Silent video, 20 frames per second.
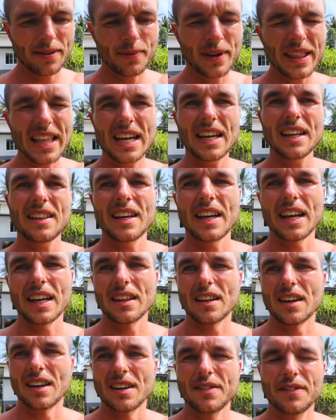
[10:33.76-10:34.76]
with anything
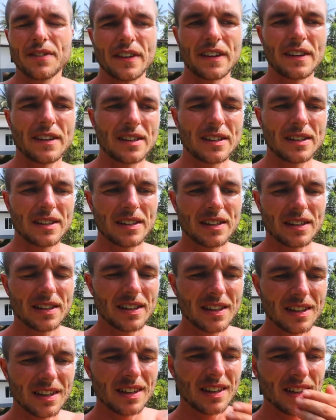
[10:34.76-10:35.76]
in life,
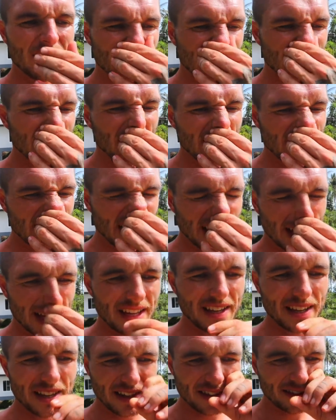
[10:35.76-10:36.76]

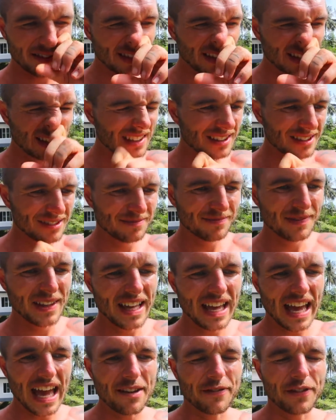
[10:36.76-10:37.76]
is
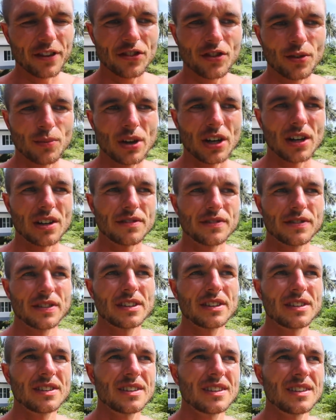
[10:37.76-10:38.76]
effort to
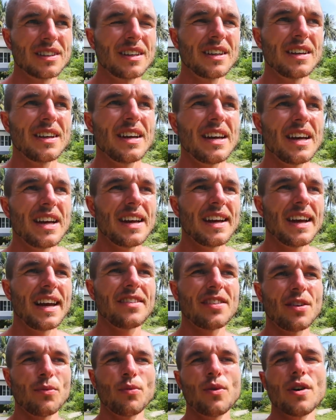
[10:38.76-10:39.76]
worth.
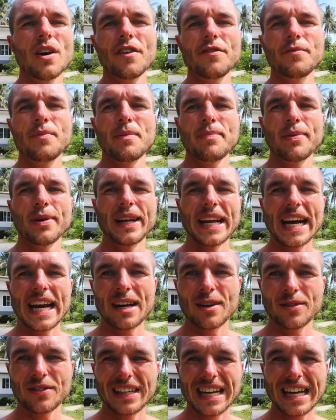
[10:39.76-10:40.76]
Is it worth me putting
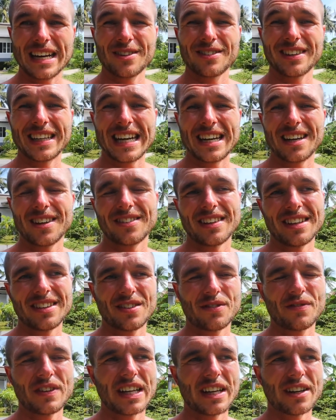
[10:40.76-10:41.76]
hours and hours and hours
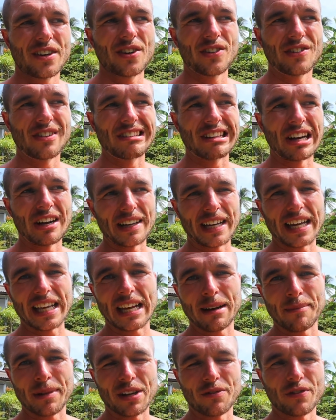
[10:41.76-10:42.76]
into videos that don't get
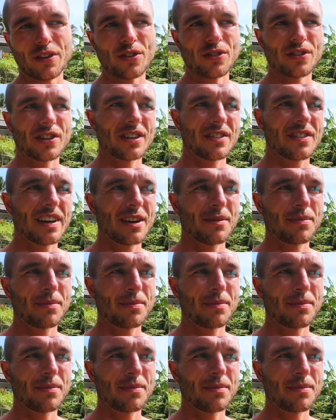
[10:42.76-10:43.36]
that many views and